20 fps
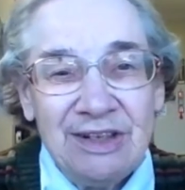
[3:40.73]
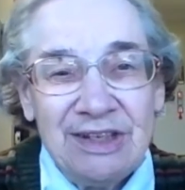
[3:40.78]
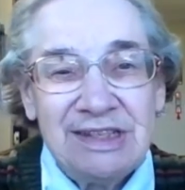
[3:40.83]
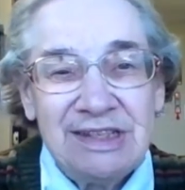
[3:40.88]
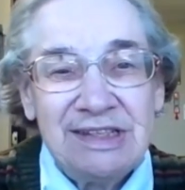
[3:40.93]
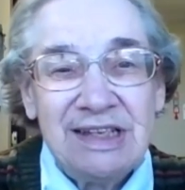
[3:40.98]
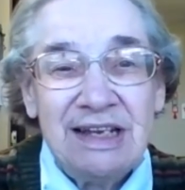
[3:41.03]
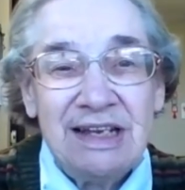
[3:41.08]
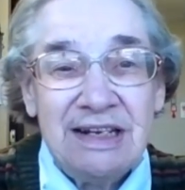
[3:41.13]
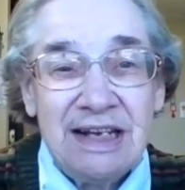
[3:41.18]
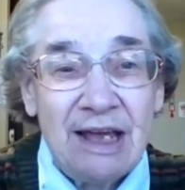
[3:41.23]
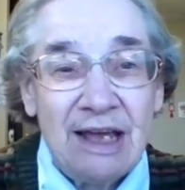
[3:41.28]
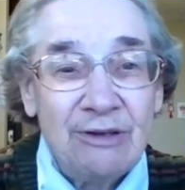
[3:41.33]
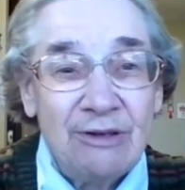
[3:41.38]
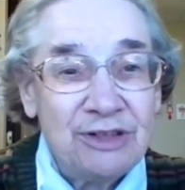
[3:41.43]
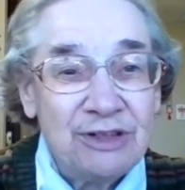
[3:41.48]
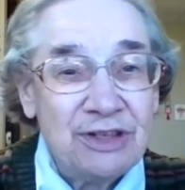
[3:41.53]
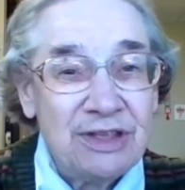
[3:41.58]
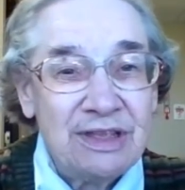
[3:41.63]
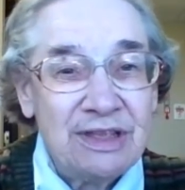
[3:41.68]
to send
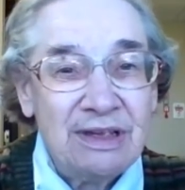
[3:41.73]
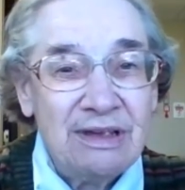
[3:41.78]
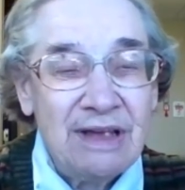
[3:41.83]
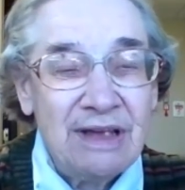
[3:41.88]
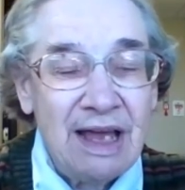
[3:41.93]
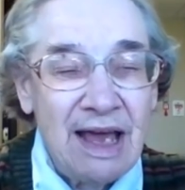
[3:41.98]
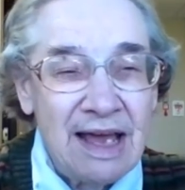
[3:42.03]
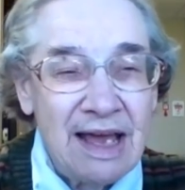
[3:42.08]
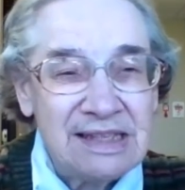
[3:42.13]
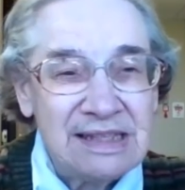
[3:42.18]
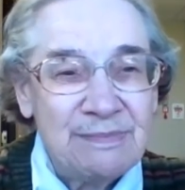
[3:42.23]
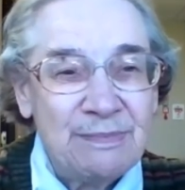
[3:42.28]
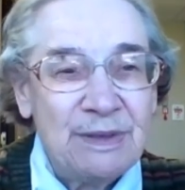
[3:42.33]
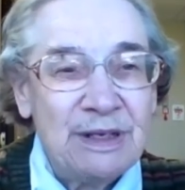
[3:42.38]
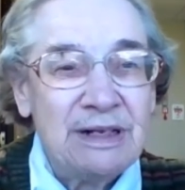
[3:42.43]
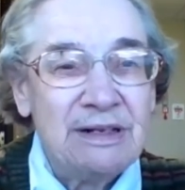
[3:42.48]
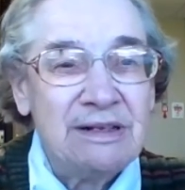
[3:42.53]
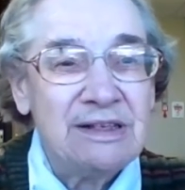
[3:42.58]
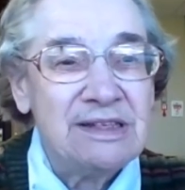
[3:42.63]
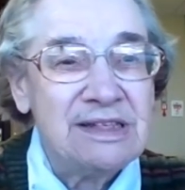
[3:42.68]
out to the
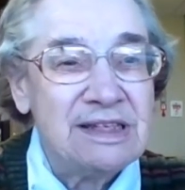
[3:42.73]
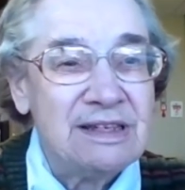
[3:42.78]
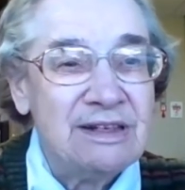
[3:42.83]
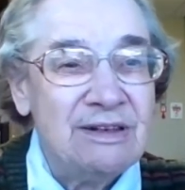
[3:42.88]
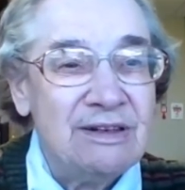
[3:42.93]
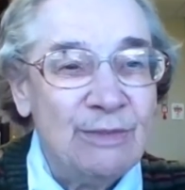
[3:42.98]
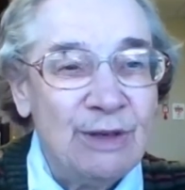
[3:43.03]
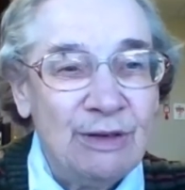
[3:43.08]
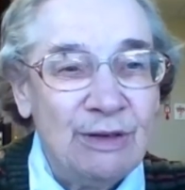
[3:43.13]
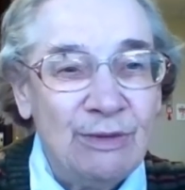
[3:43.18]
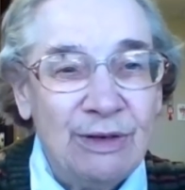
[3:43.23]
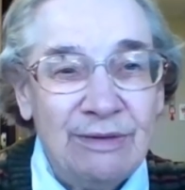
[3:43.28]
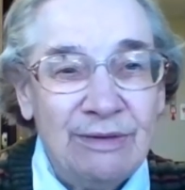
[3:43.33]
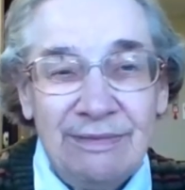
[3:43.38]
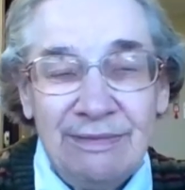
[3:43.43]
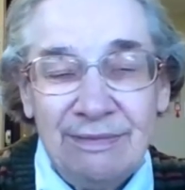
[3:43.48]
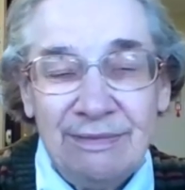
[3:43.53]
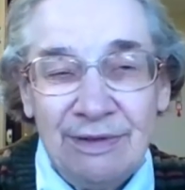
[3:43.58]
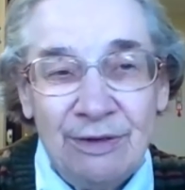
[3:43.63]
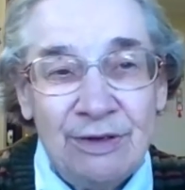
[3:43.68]
hospitals and
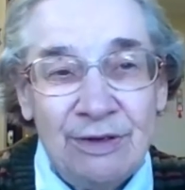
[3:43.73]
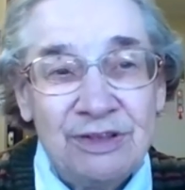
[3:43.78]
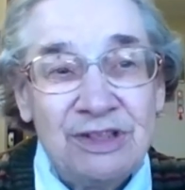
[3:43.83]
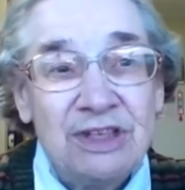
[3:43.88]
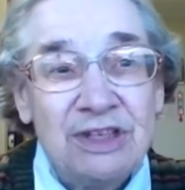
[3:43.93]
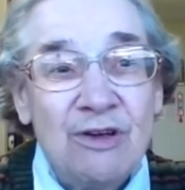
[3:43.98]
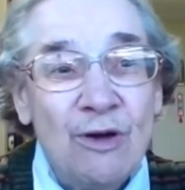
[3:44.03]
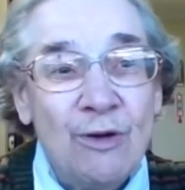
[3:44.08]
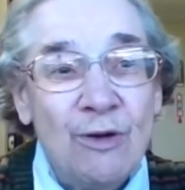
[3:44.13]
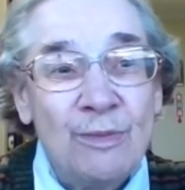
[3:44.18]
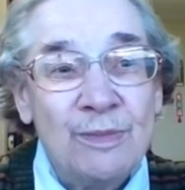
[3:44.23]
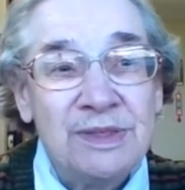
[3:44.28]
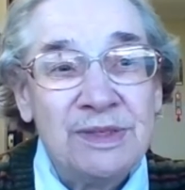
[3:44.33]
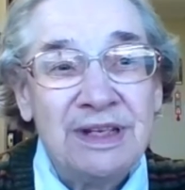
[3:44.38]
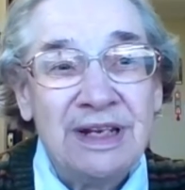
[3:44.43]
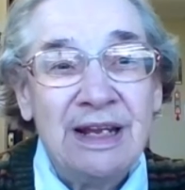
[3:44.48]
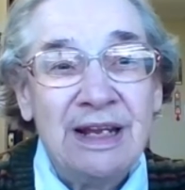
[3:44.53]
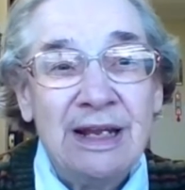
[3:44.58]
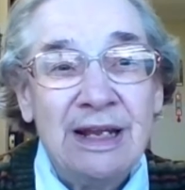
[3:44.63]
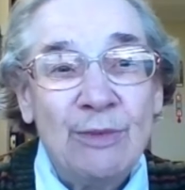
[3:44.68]
nursing
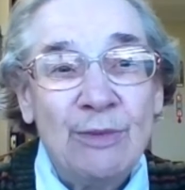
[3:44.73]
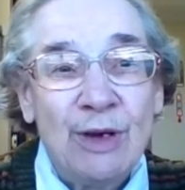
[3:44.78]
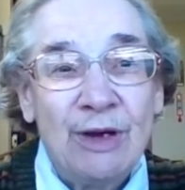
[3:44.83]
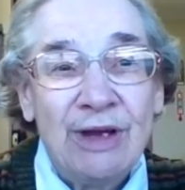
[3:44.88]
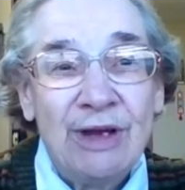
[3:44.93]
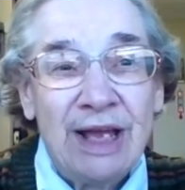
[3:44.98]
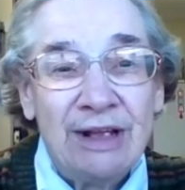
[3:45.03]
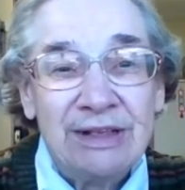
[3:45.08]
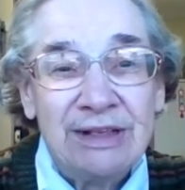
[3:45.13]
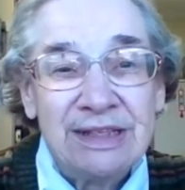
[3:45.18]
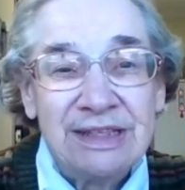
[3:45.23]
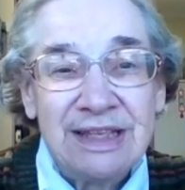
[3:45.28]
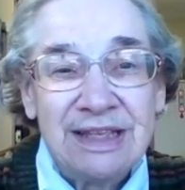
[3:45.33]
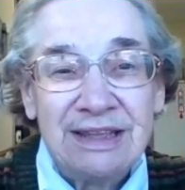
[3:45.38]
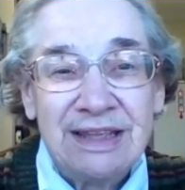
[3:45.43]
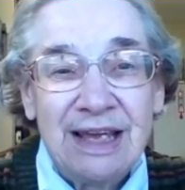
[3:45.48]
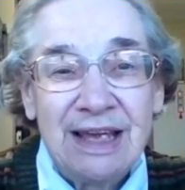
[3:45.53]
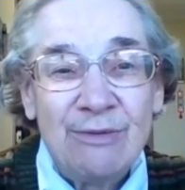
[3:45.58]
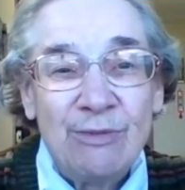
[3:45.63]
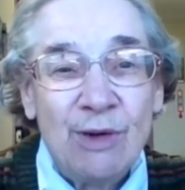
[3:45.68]
homes and anywhere else
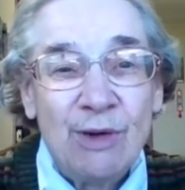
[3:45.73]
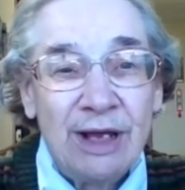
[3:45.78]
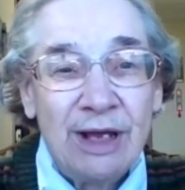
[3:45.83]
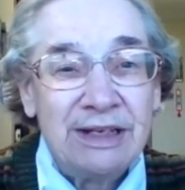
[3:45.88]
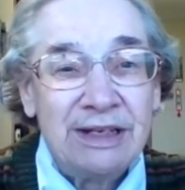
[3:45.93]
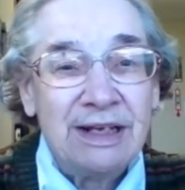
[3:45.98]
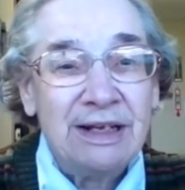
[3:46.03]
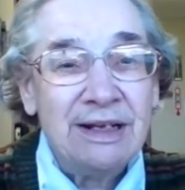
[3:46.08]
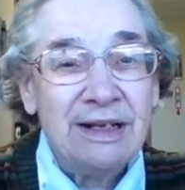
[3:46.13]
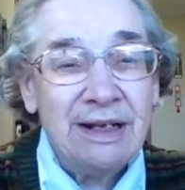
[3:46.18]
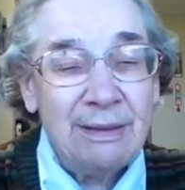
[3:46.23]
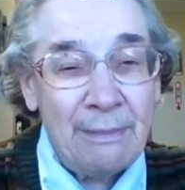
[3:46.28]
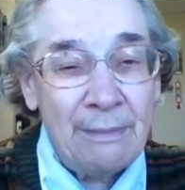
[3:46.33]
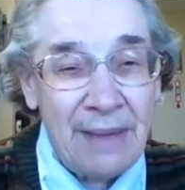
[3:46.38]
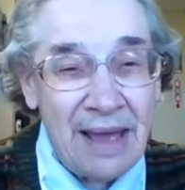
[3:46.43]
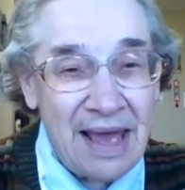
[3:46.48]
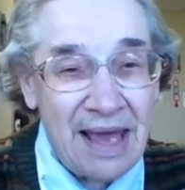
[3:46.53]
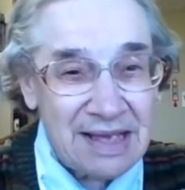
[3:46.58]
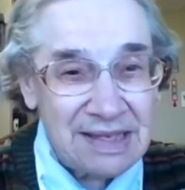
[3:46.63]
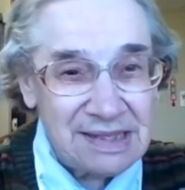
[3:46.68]
that they want
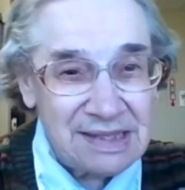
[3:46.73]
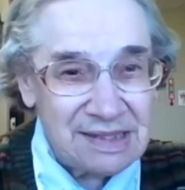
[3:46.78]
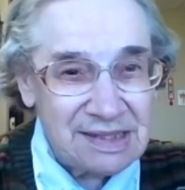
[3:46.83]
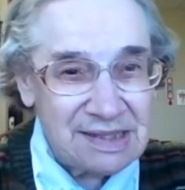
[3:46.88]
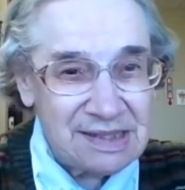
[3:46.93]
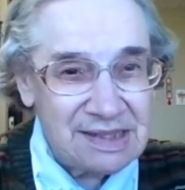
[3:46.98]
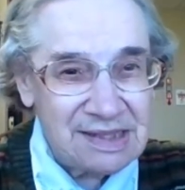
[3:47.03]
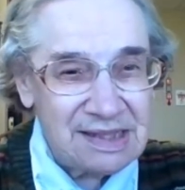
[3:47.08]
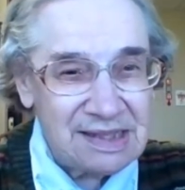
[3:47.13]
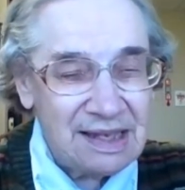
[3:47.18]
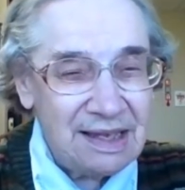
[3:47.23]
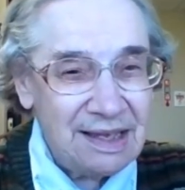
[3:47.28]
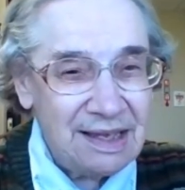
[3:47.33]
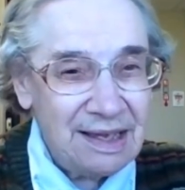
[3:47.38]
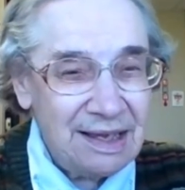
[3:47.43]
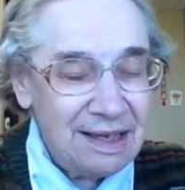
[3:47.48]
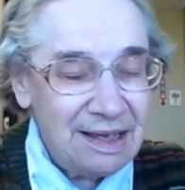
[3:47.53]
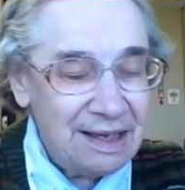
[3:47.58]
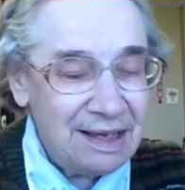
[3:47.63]
masks.